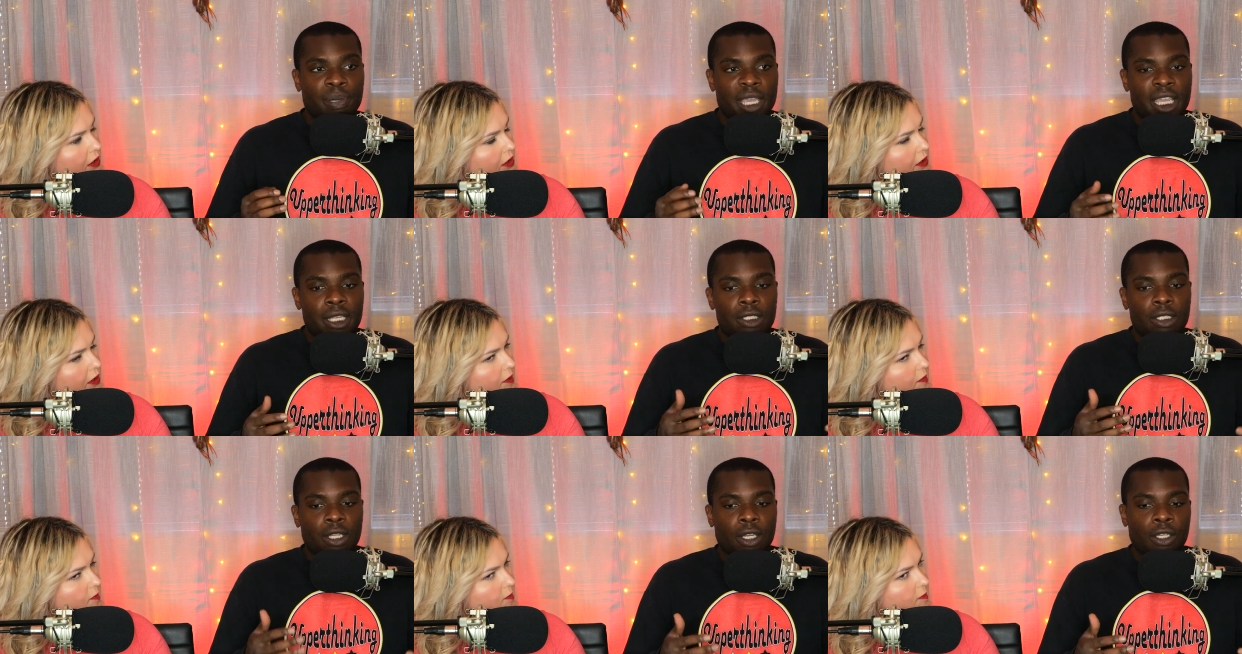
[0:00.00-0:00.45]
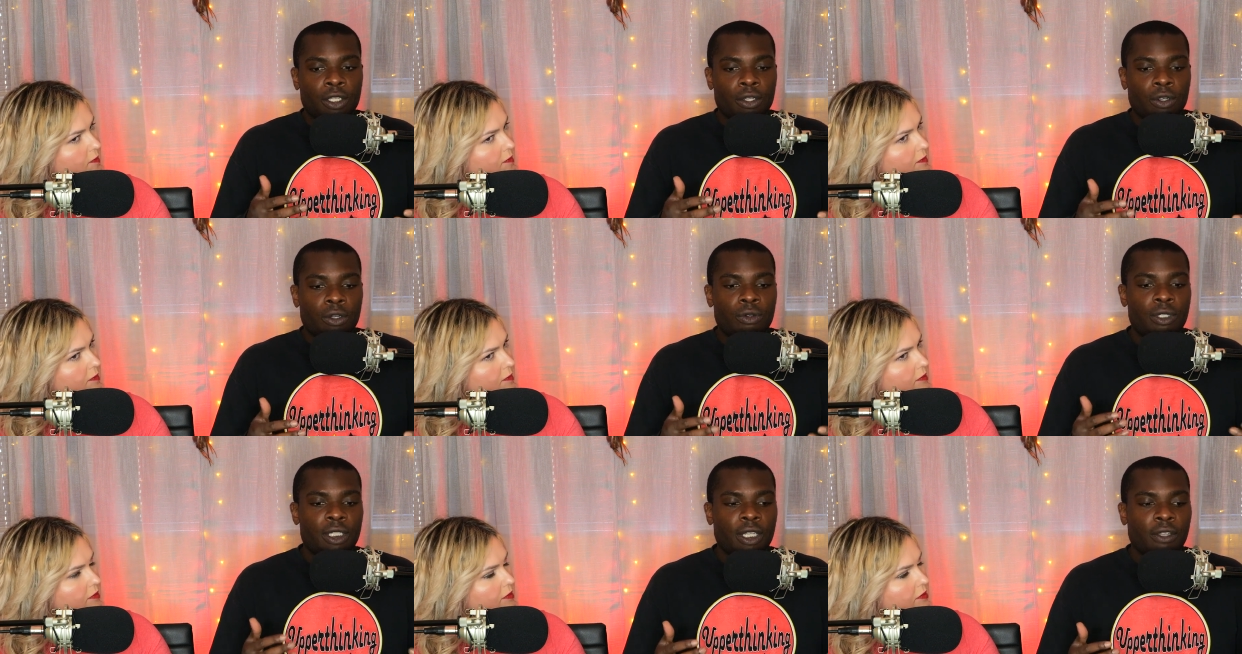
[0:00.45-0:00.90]
Speaker 1: based on
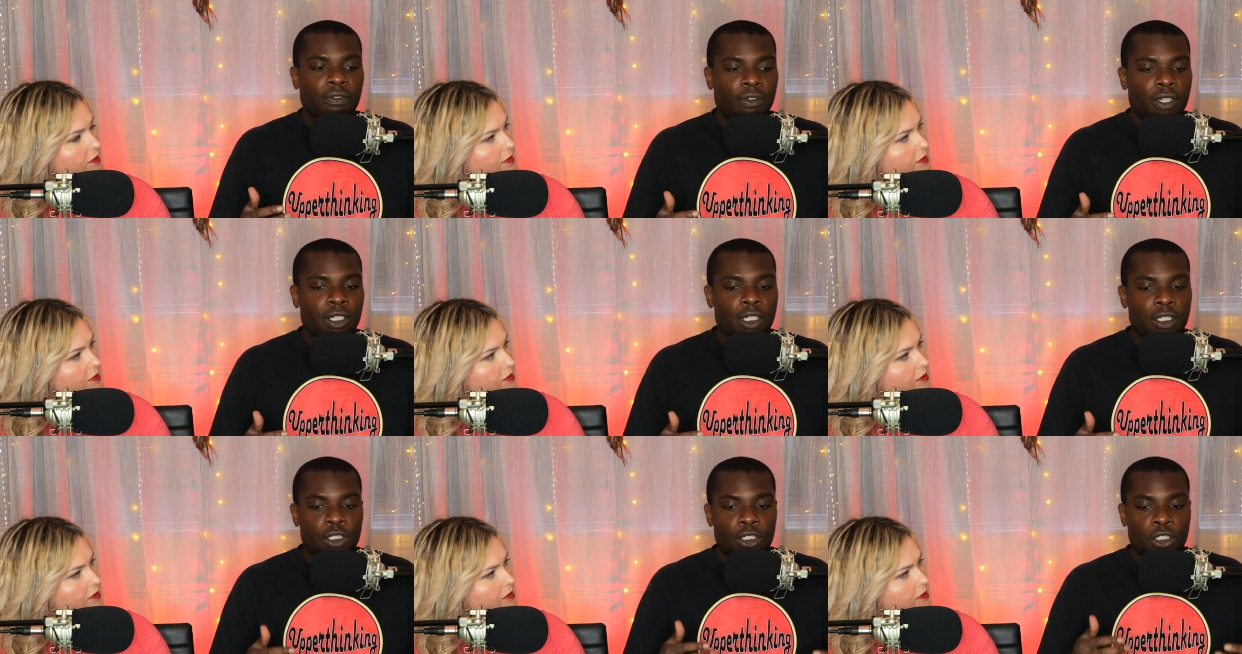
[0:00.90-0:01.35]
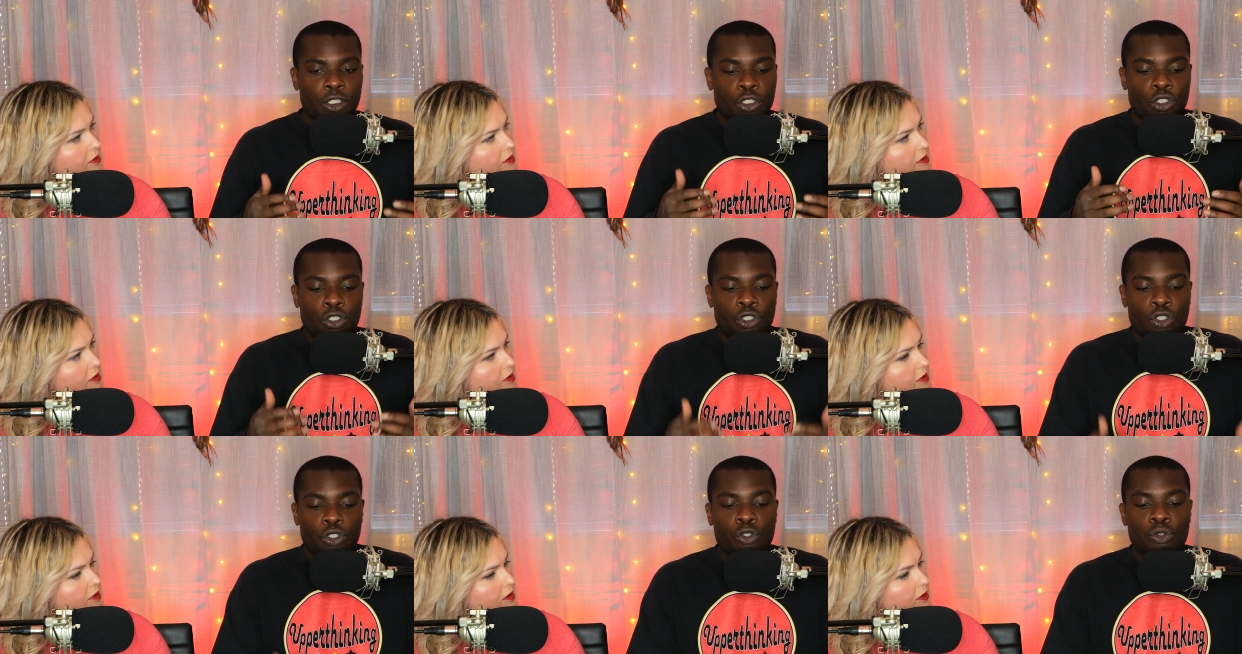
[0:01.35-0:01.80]
your own definition,
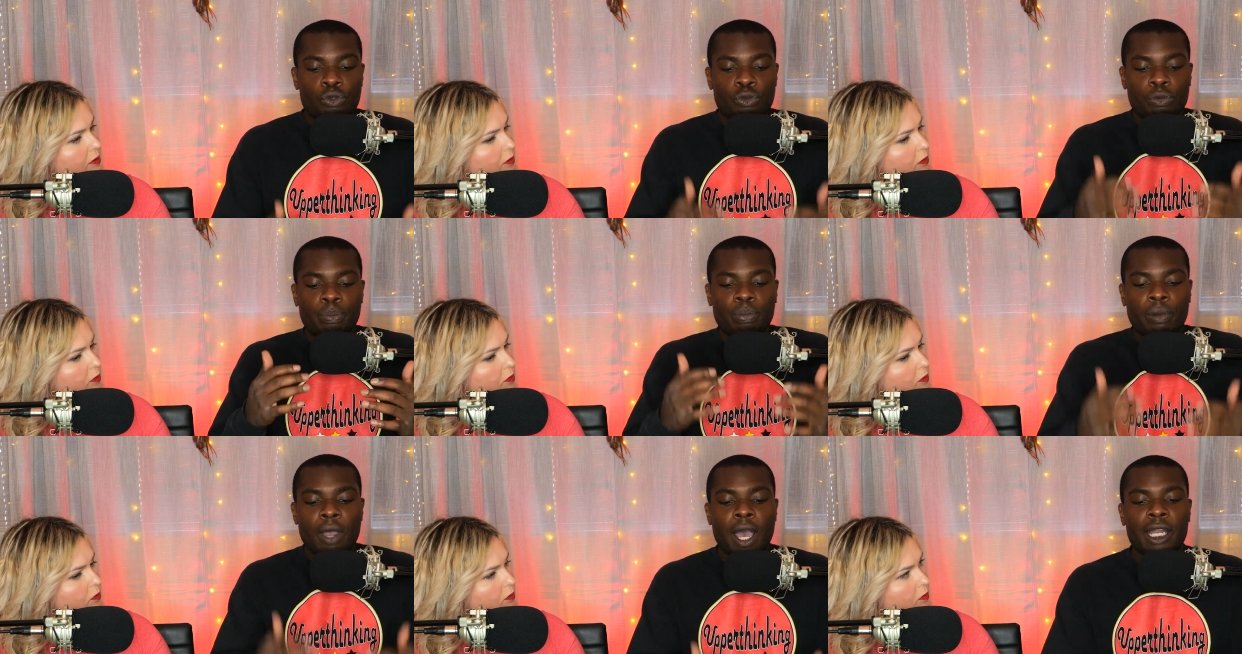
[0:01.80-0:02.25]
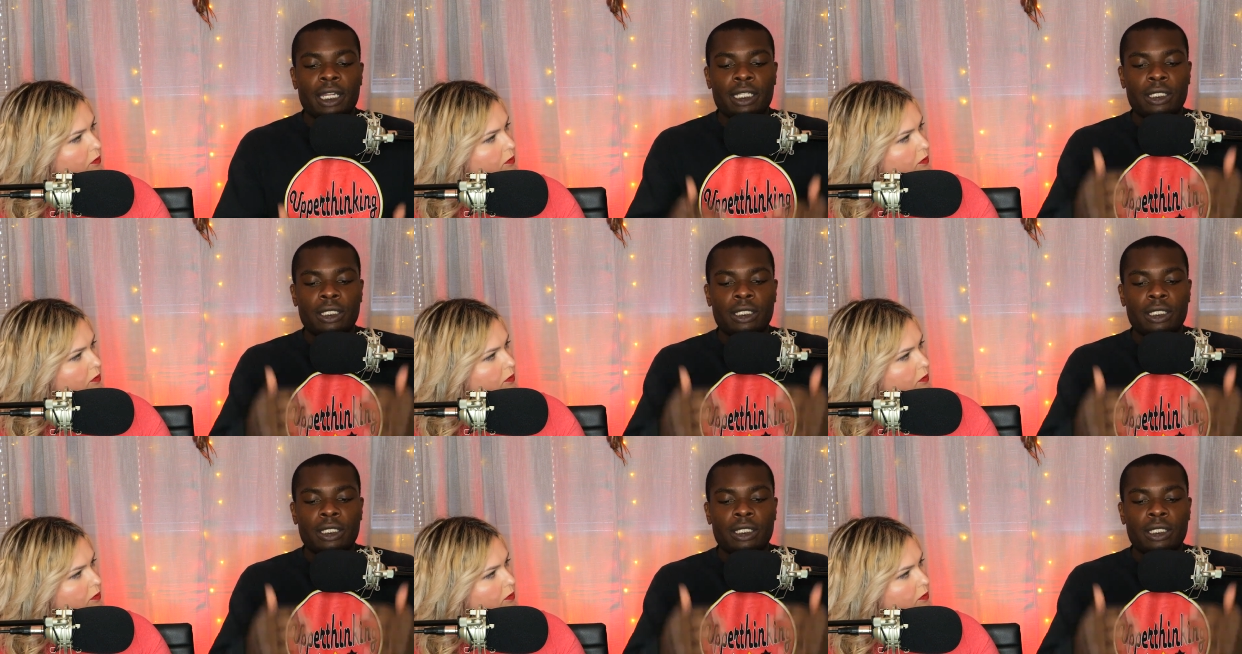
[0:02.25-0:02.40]
you brought